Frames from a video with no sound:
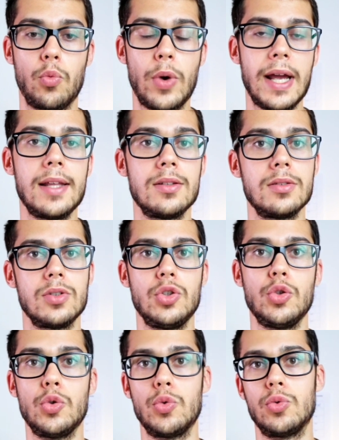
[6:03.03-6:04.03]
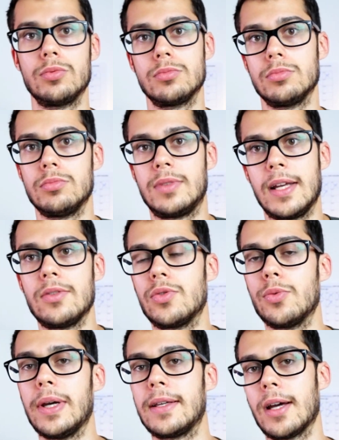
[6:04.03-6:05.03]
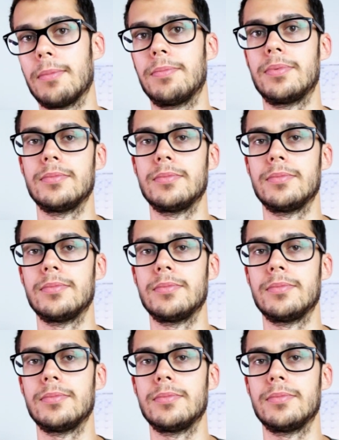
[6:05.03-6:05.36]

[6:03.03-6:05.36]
when you tend to wake up.